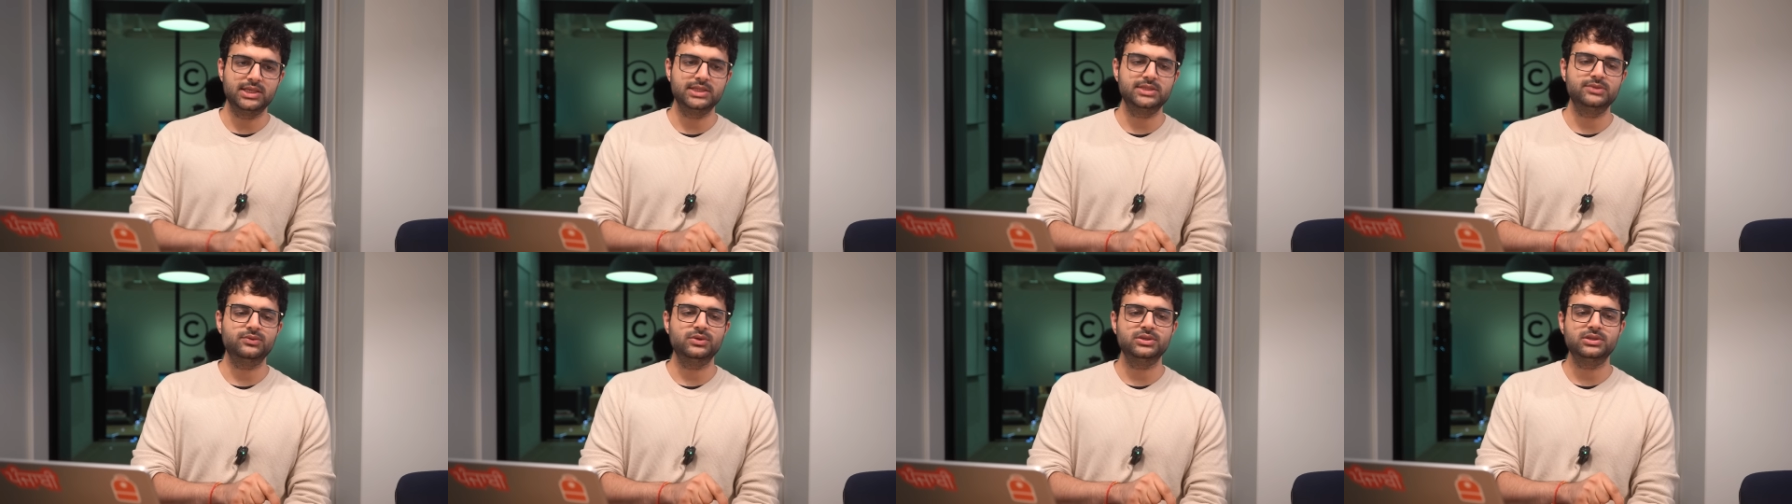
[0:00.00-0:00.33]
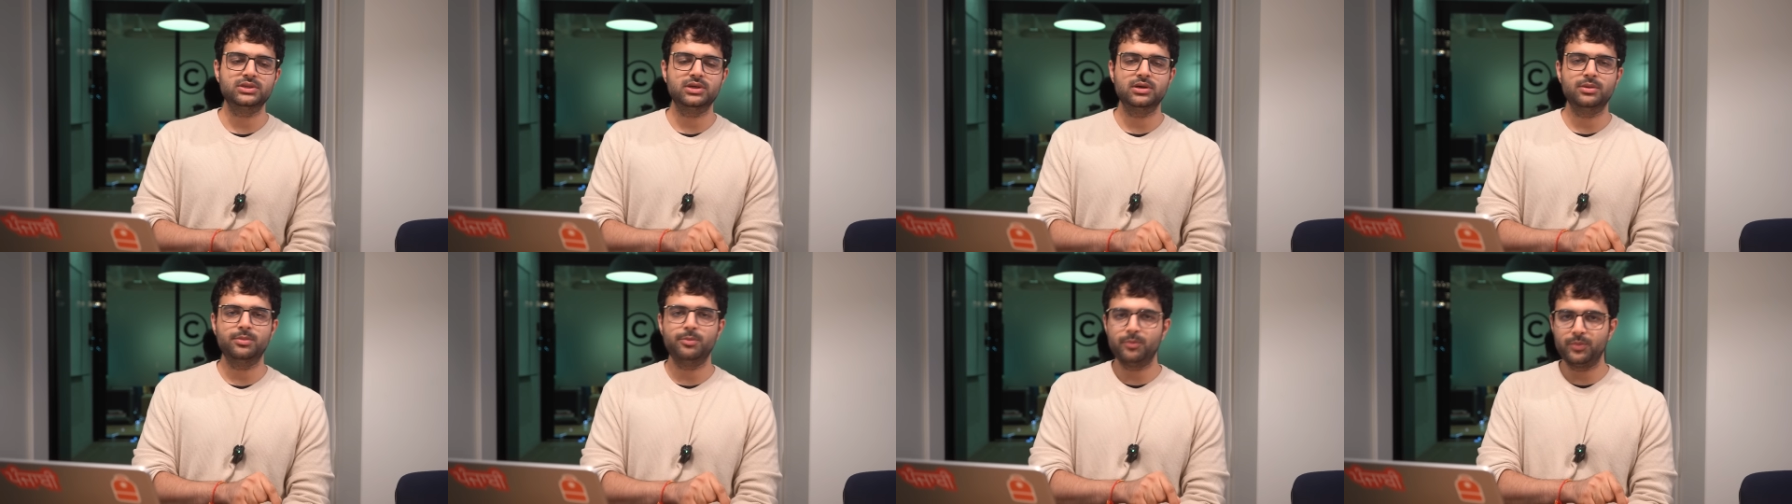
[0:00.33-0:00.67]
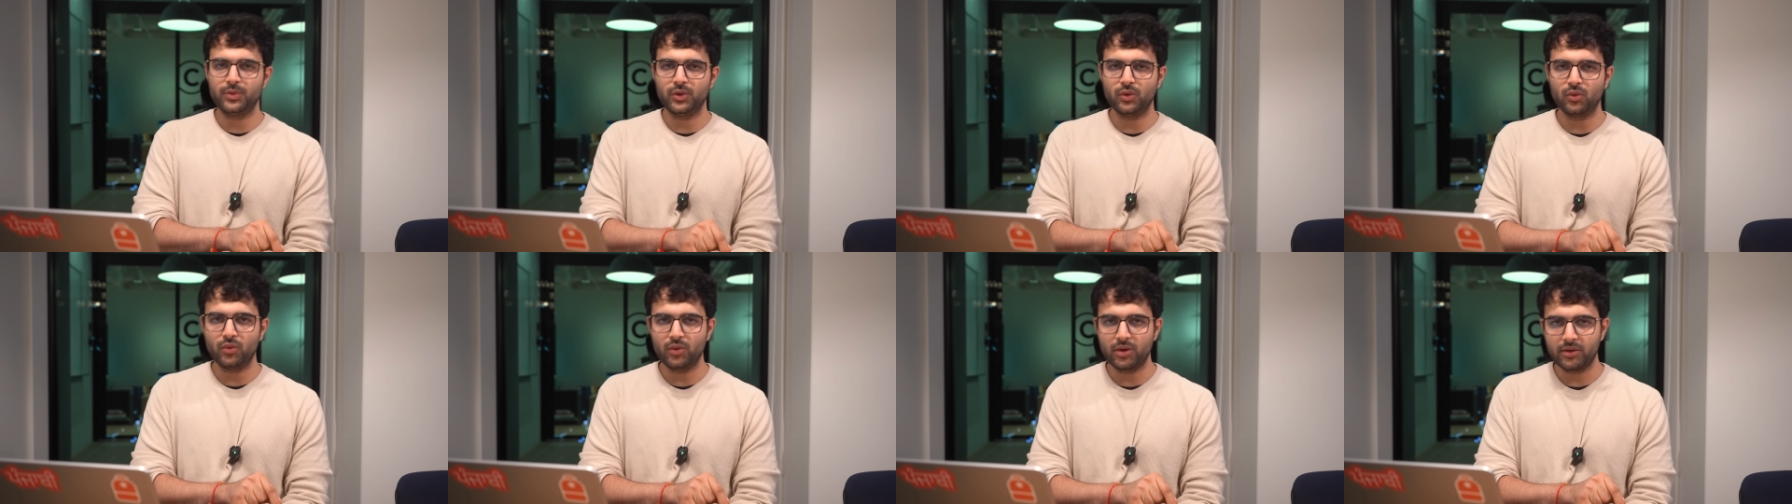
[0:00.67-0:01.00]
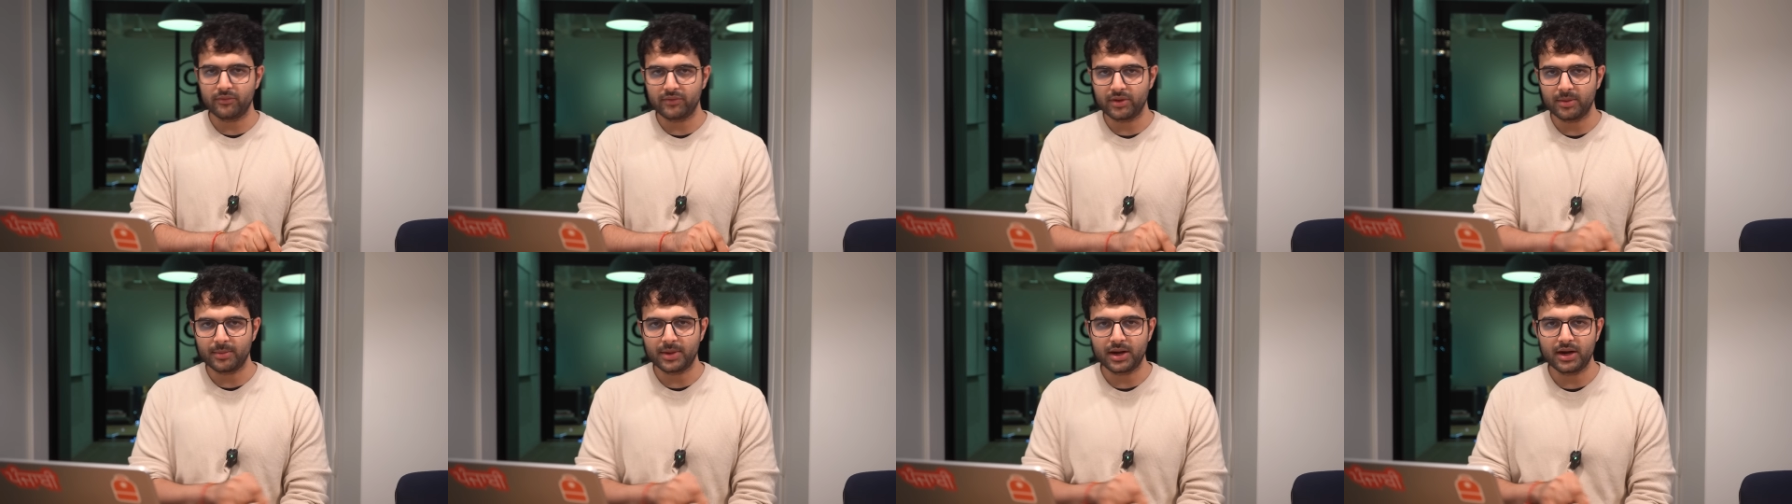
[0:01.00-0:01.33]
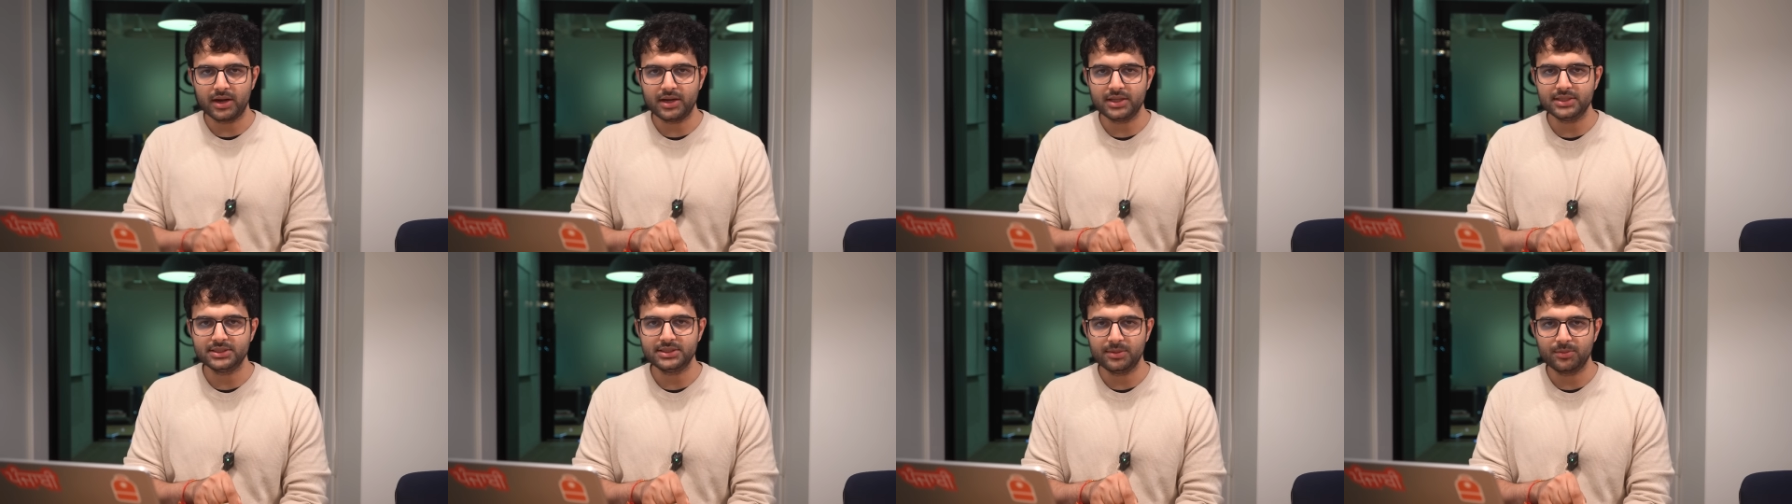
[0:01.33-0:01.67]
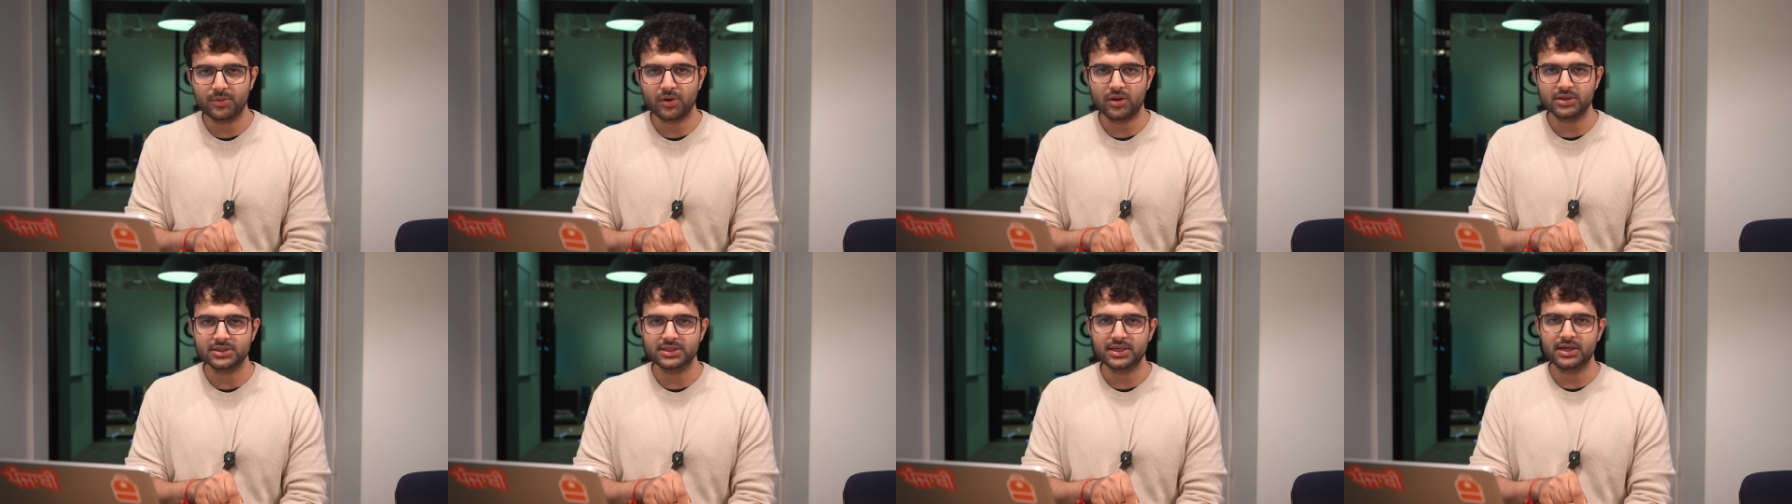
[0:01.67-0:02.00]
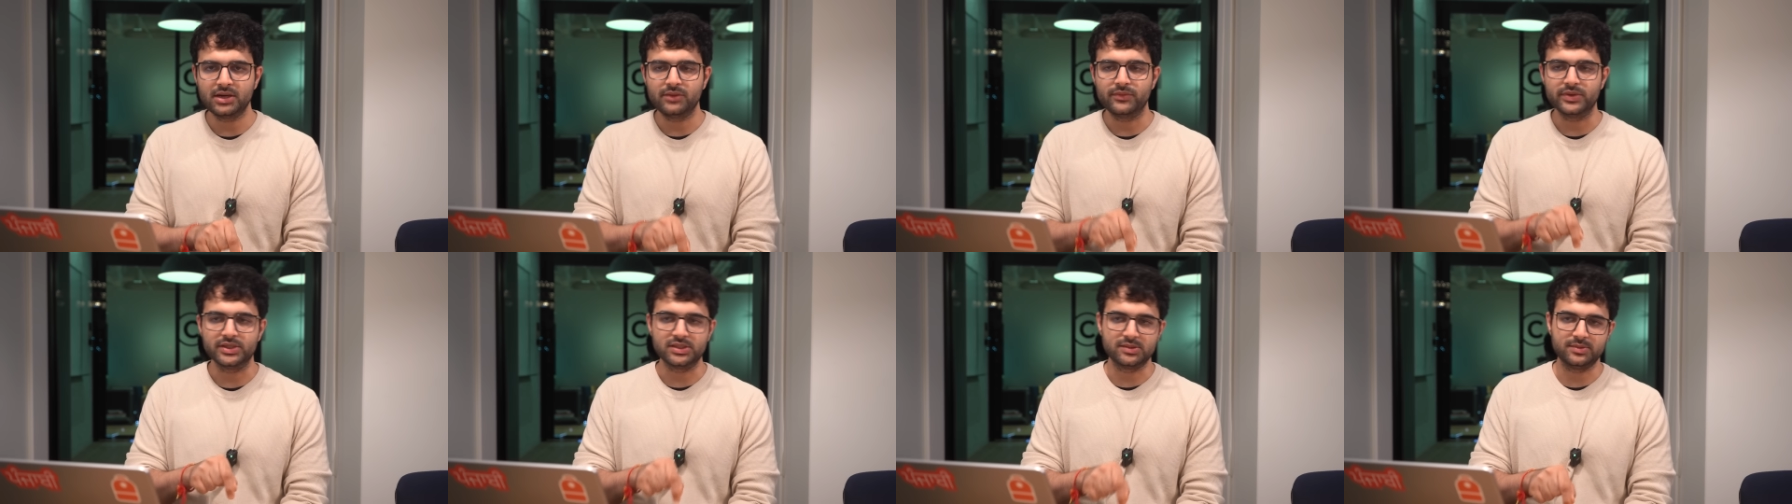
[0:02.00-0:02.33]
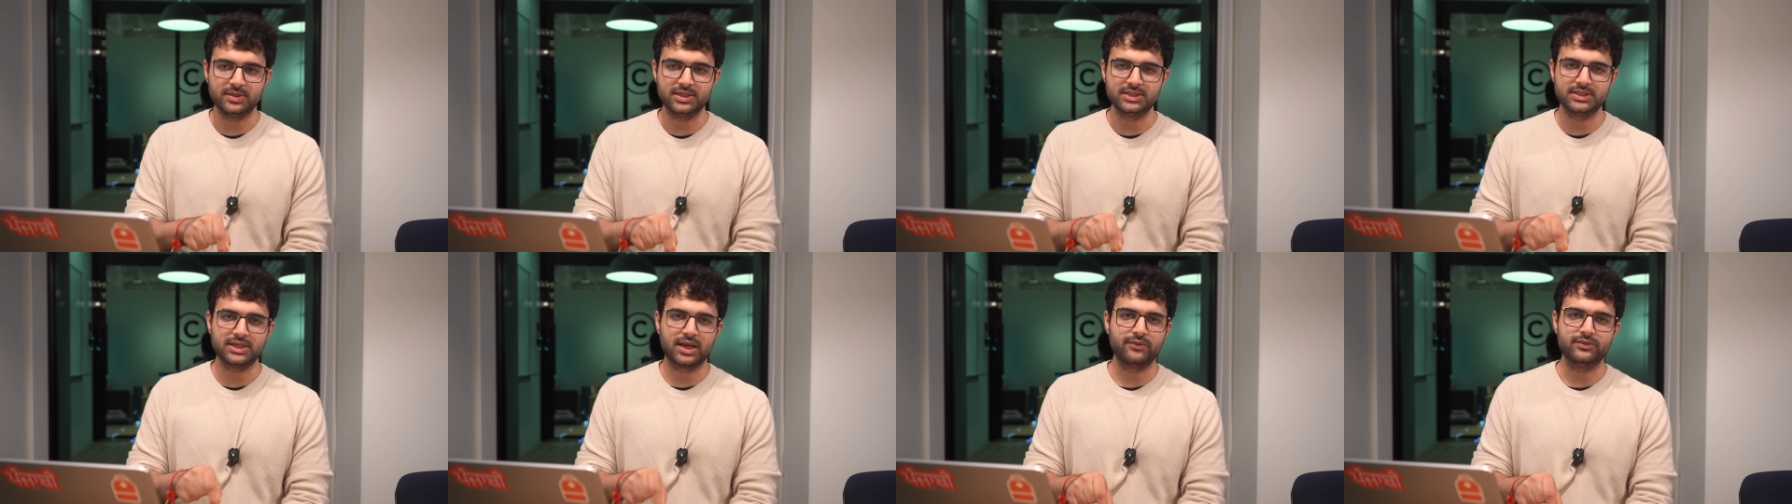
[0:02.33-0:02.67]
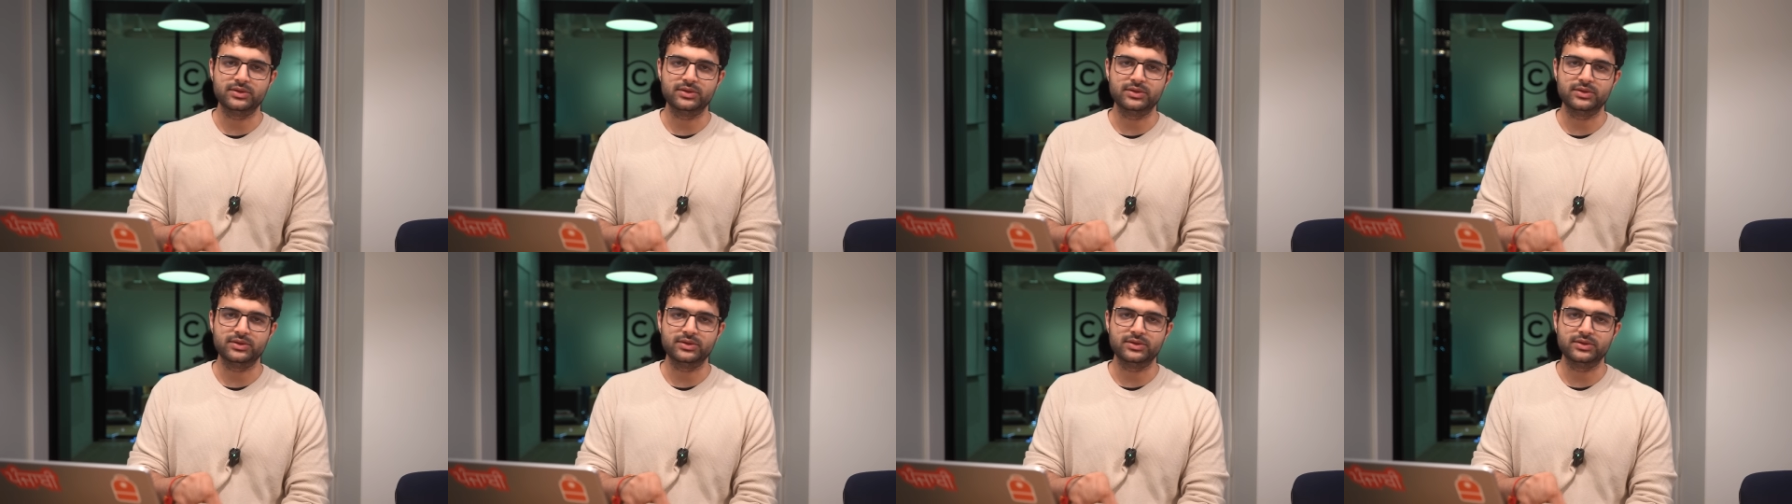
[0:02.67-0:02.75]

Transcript: This was a pure WebRTC project, which means I